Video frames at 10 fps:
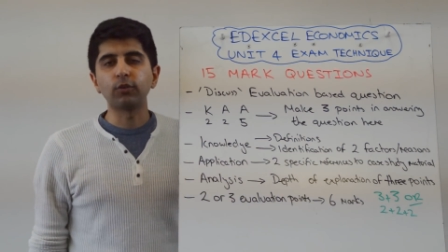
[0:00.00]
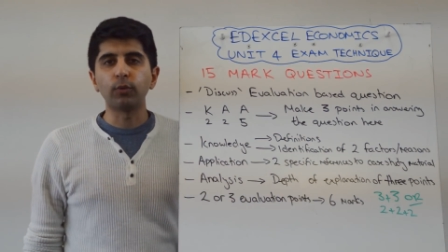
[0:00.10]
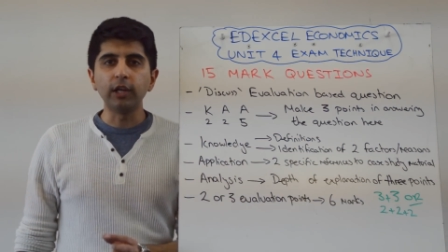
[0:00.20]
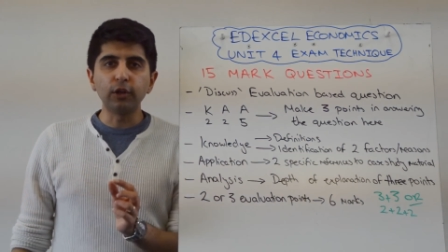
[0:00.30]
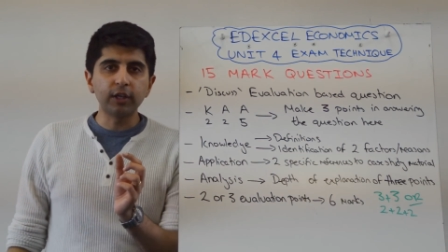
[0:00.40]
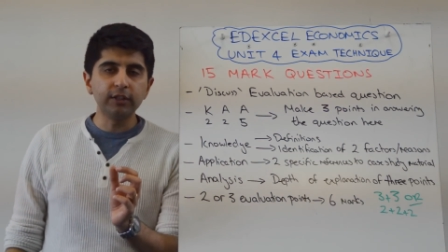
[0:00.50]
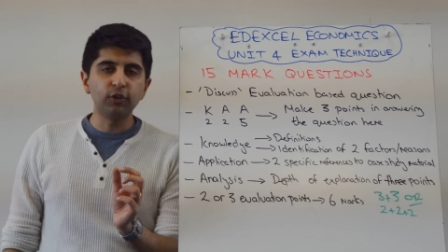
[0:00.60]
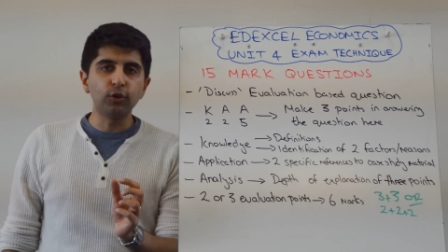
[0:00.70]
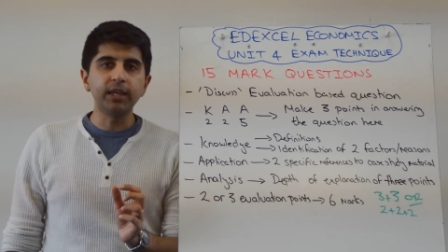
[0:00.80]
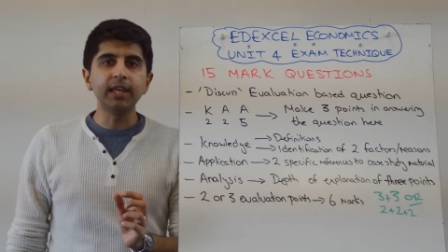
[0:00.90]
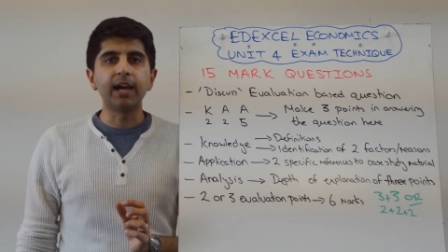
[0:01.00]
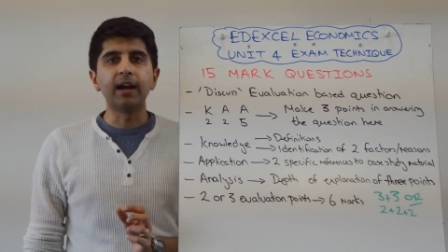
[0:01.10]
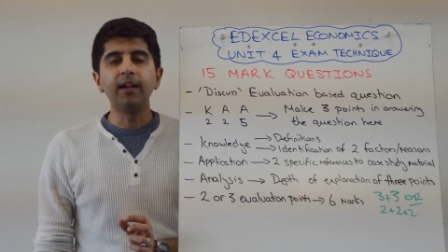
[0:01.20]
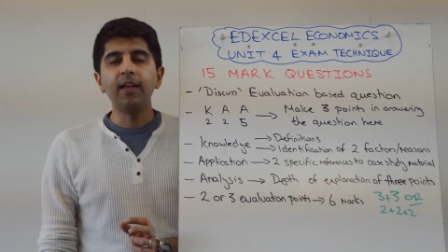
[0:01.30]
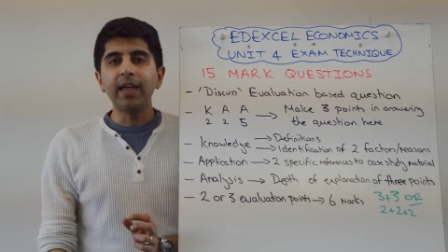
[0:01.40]
So what you're looking to do here
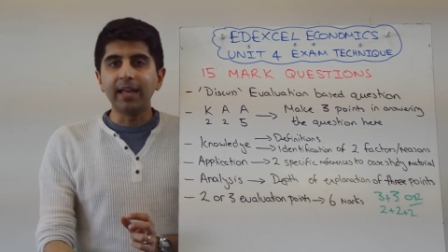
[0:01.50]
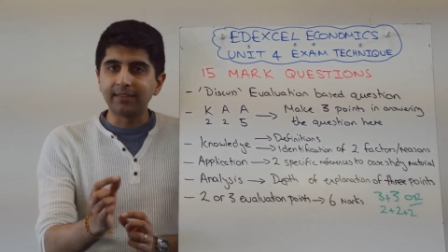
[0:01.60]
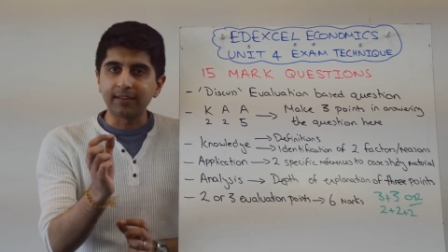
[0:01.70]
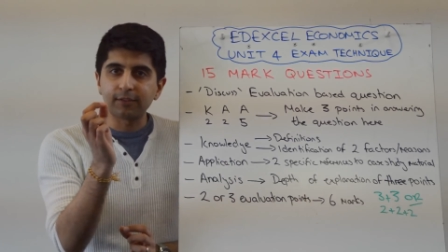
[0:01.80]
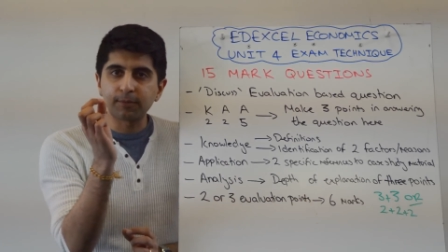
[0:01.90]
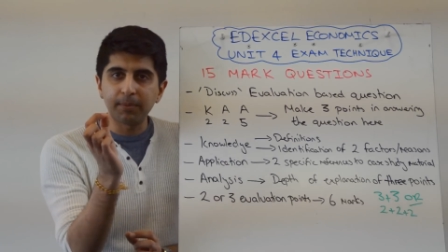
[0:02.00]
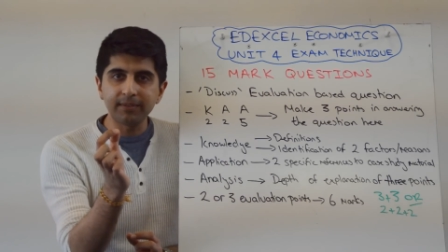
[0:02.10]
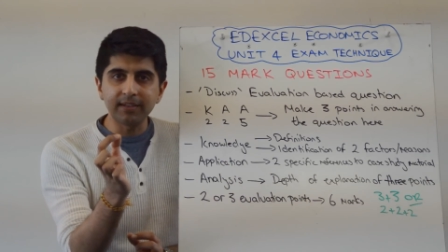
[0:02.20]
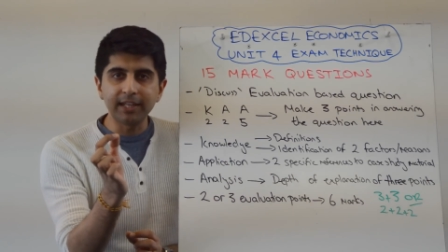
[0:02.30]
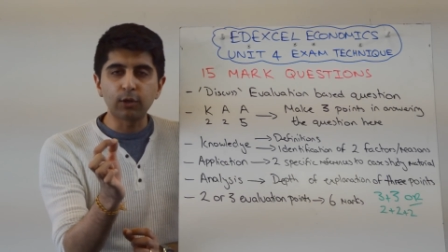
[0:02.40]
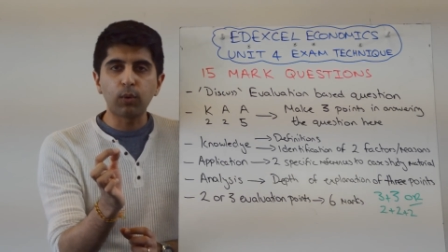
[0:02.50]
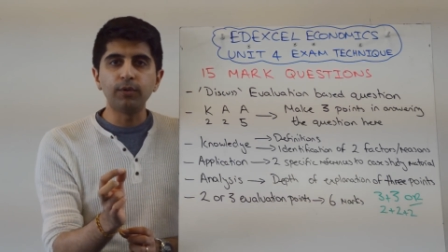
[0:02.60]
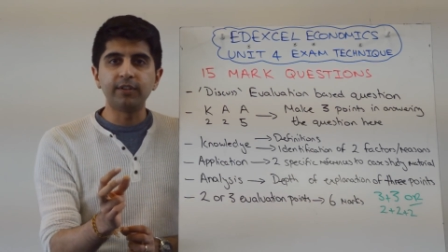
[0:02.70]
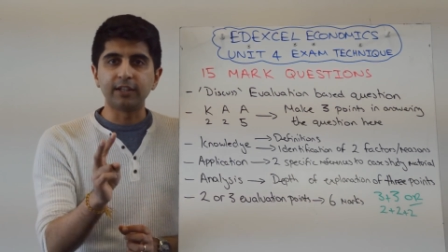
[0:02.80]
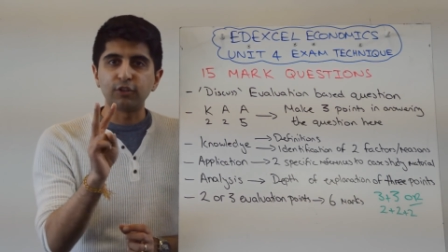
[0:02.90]
is explicitly
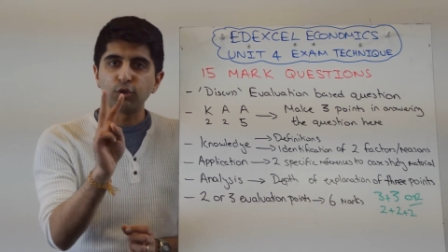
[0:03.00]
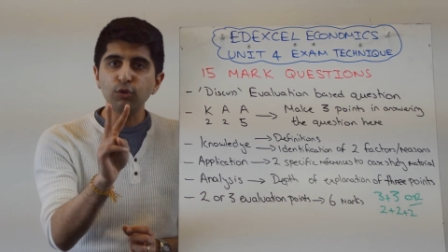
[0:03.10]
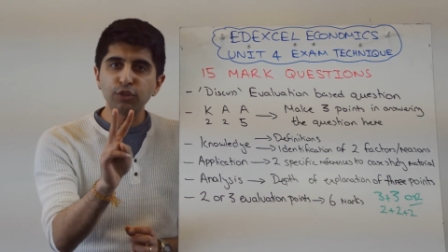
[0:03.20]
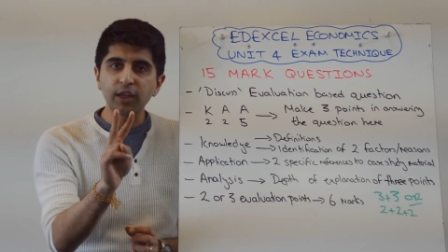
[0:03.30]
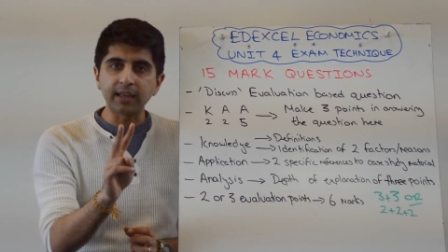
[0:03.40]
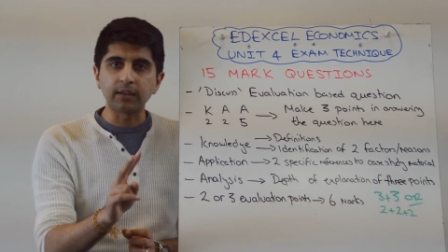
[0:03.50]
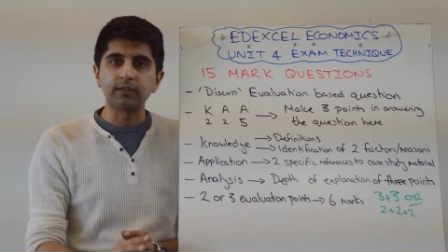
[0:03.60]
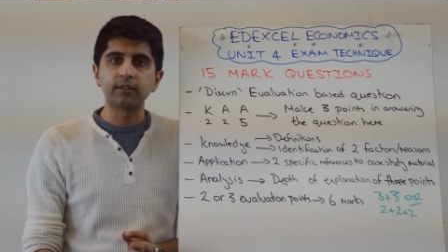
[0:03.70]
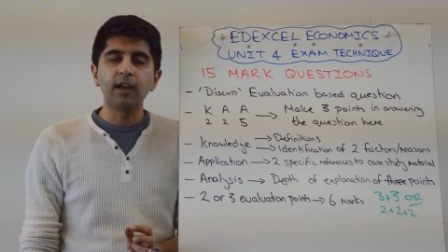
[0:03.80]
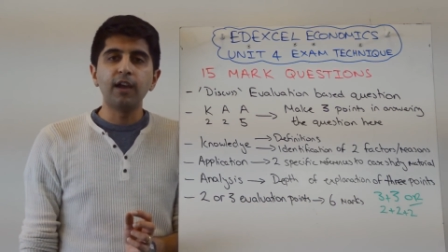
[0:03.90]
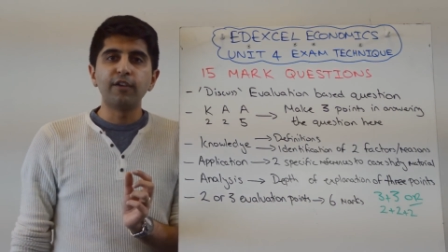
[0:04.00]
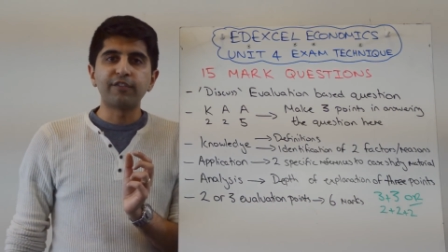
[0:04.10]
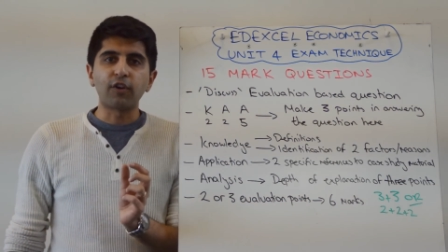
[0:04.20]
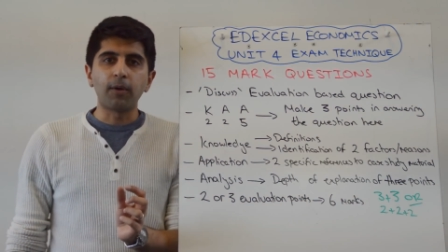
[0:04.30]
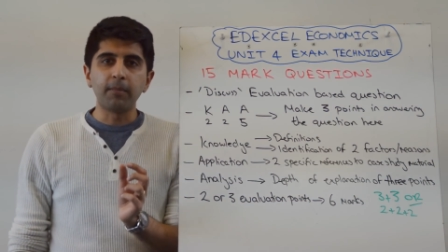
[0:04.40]
quoting two things
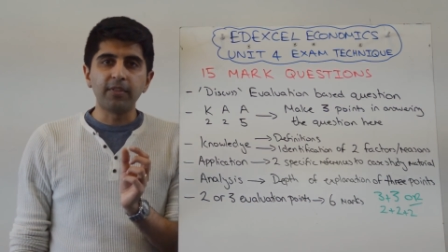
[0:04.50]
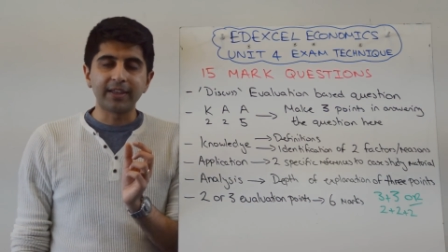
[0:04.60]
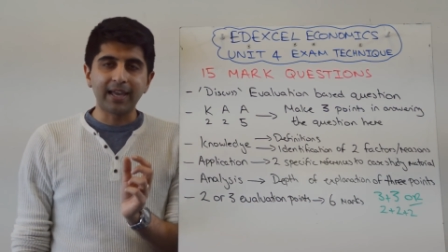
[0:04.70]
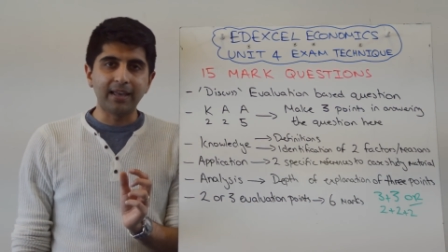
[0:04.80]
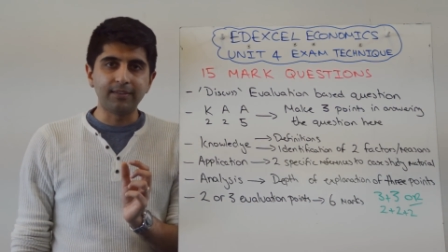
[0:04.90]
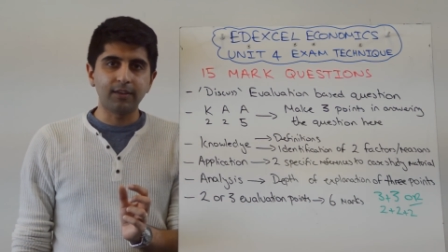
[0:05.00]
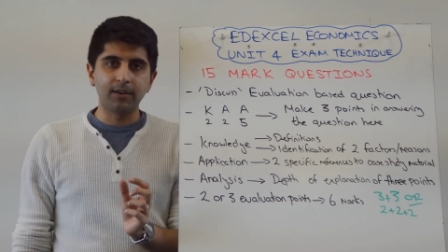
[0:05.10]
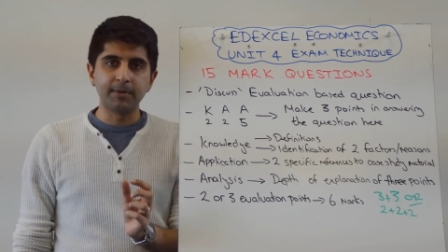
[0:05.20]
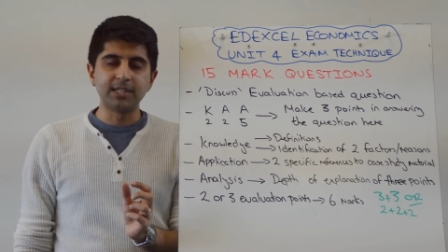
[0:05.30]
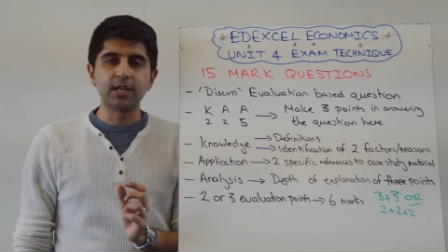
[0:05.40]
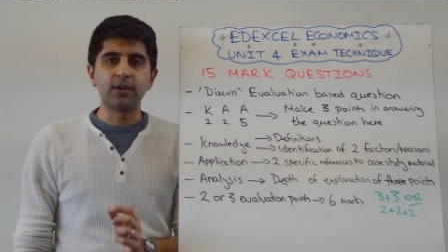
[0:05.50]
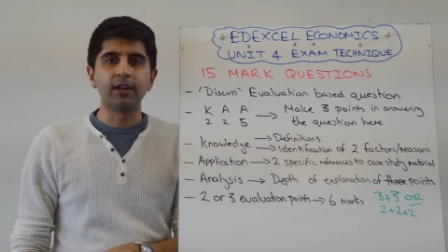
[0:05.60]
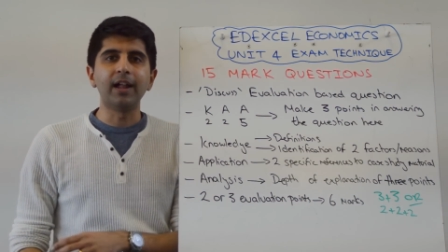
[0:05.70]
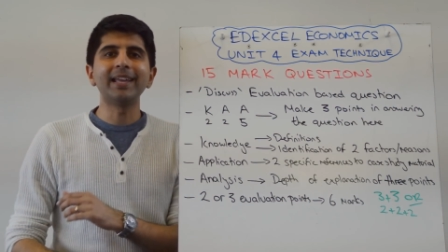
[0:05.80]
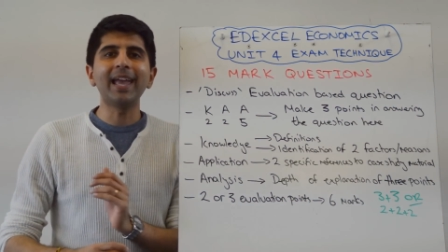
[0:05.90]
from the case study
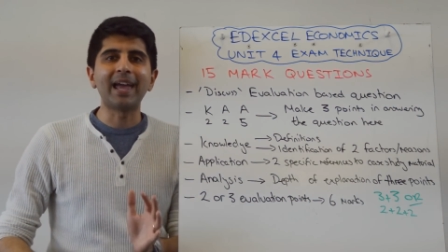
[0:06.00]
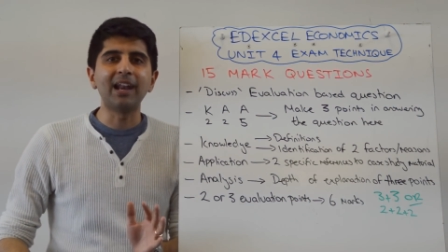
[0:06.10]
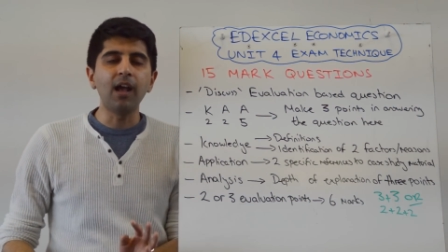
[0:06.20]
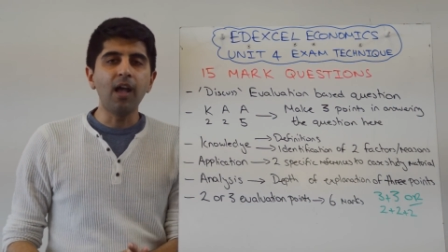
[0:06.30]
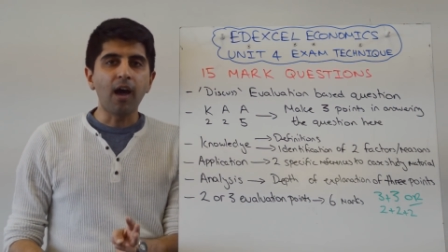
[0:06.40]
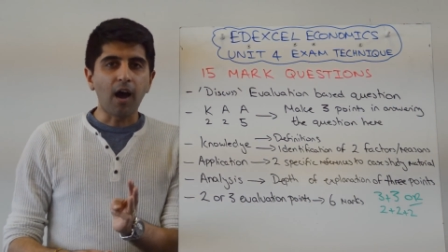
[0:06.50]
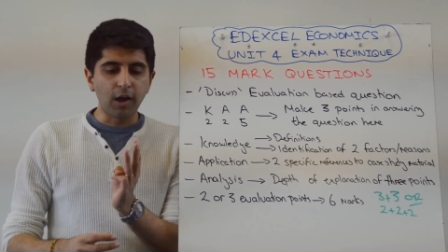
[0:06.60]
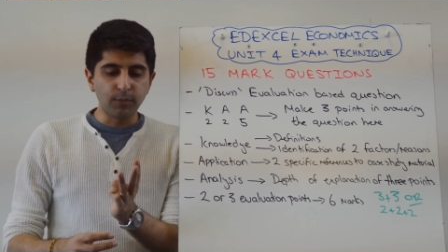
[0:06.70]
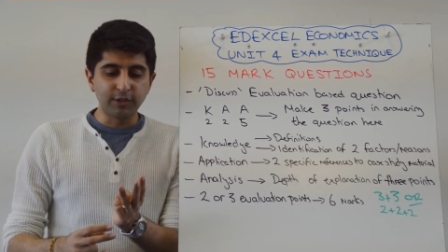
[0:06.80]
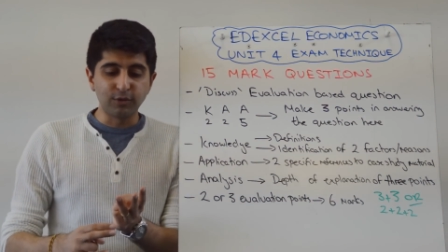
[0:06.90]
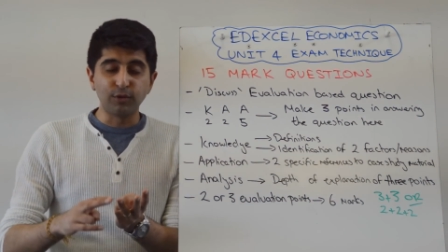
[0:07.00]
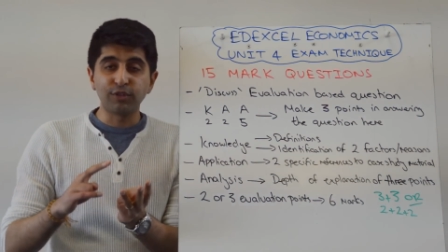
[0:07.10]
material. Again, I would do